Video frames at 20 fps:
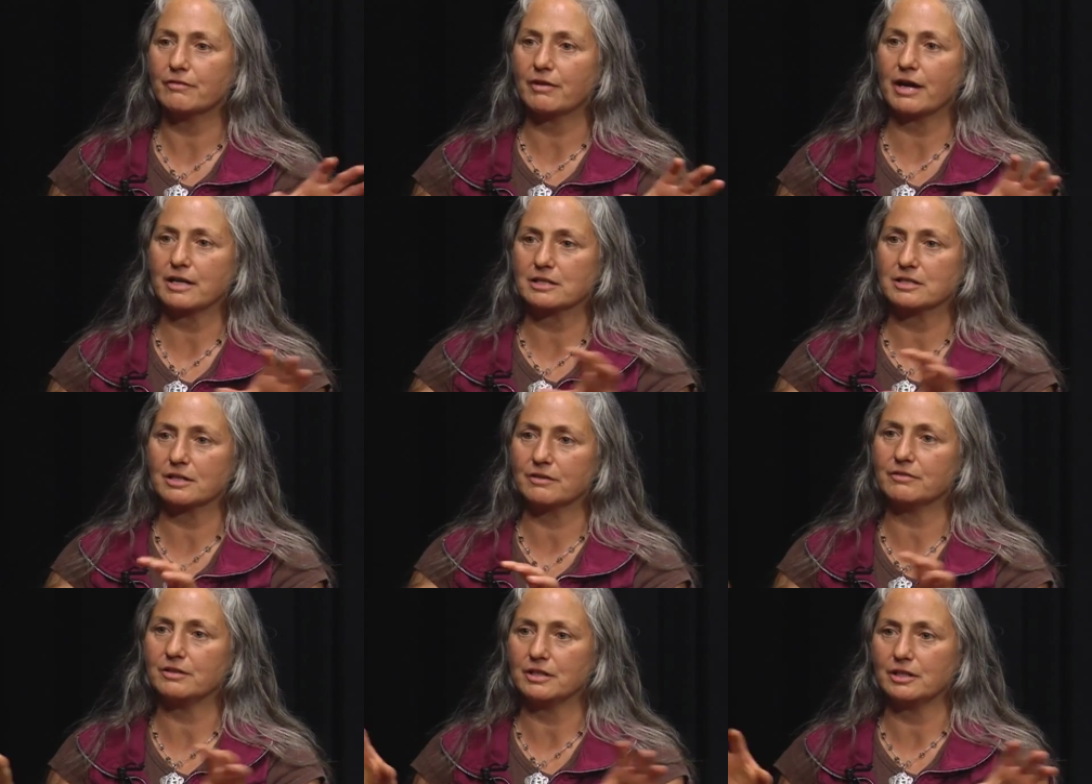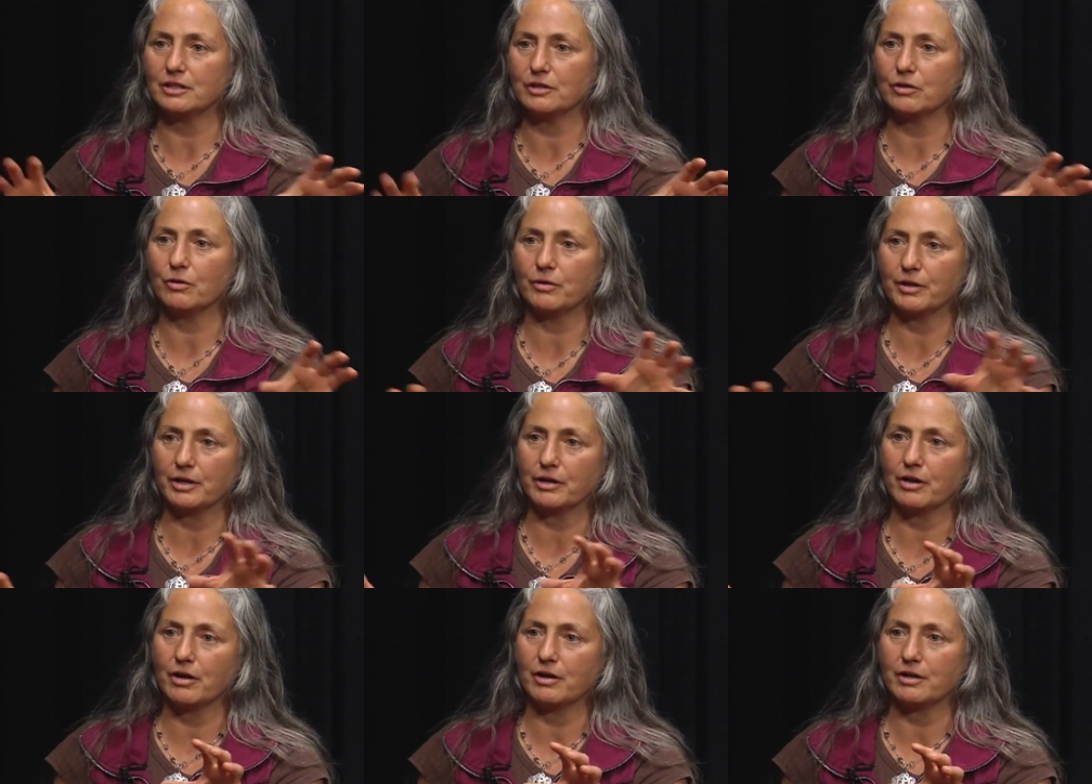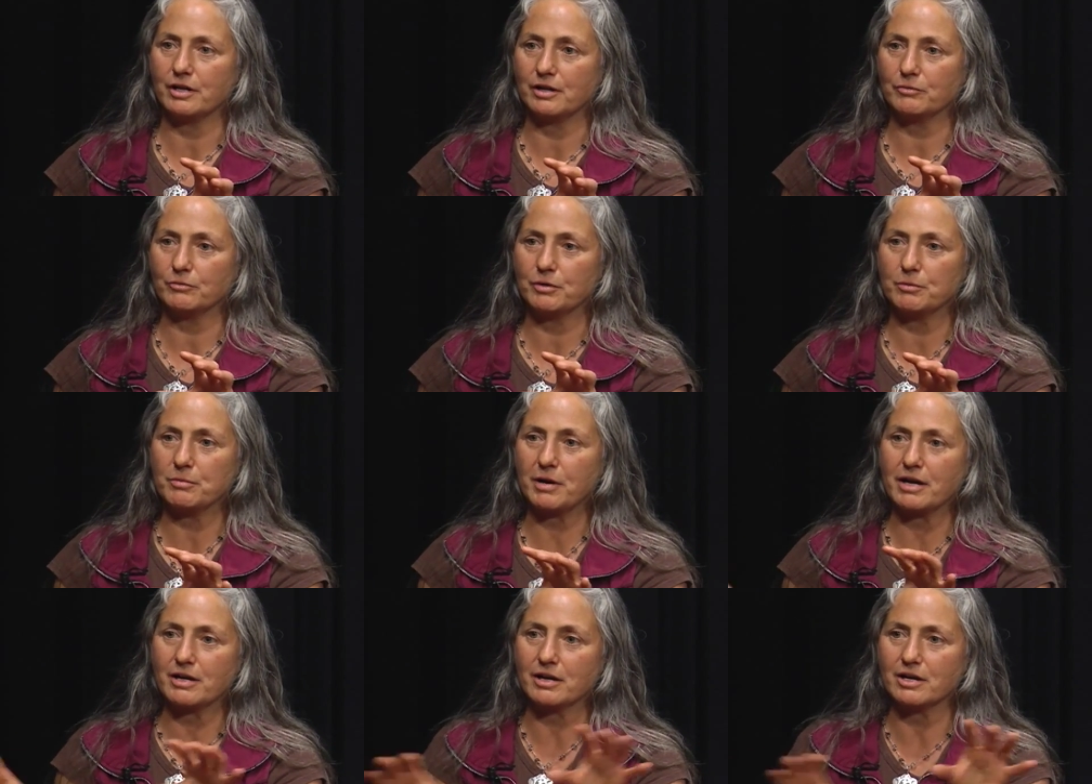of activity going on, and we
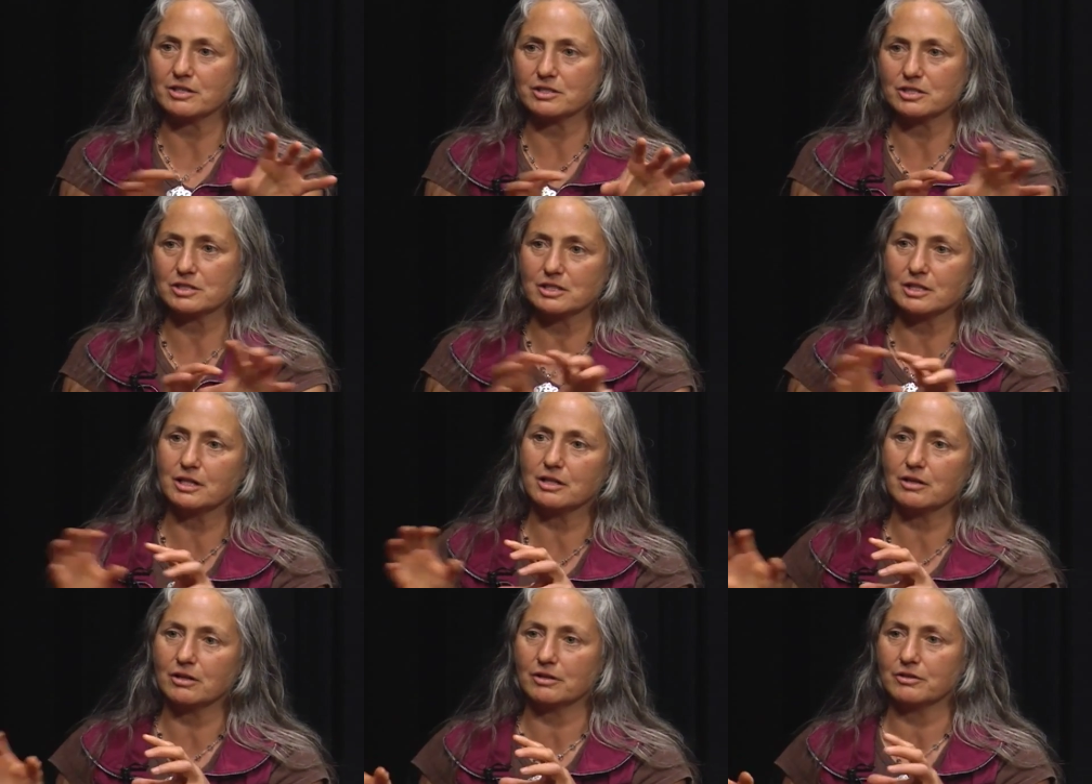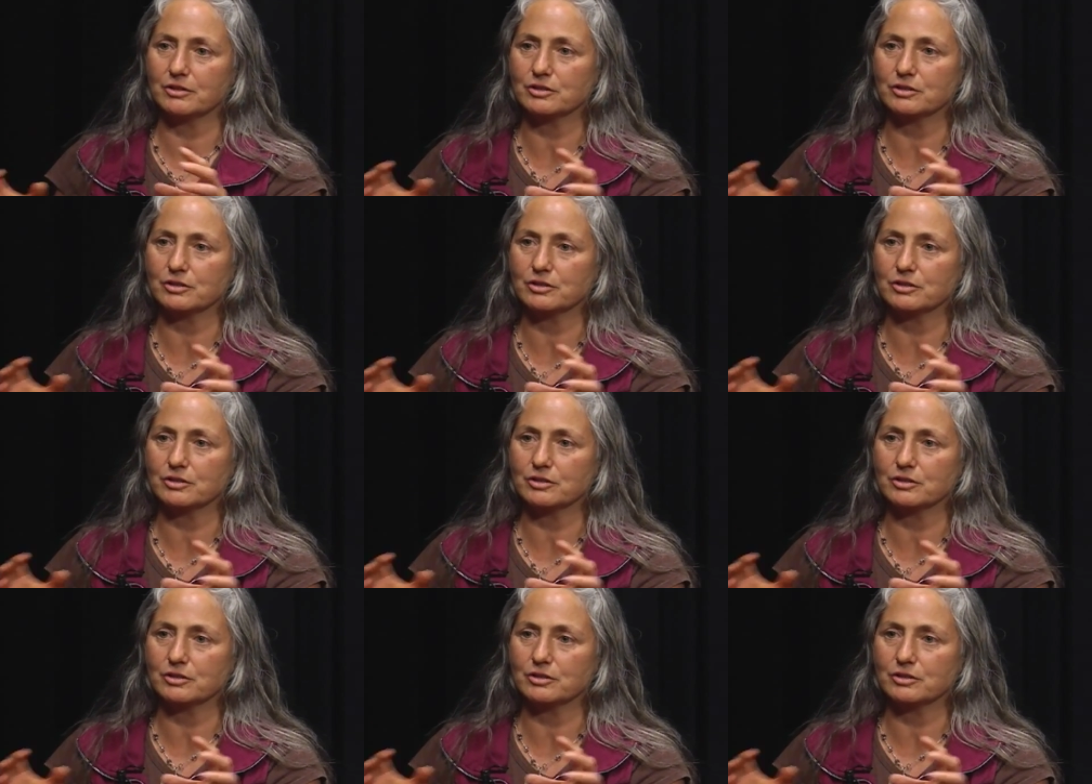might not see it all.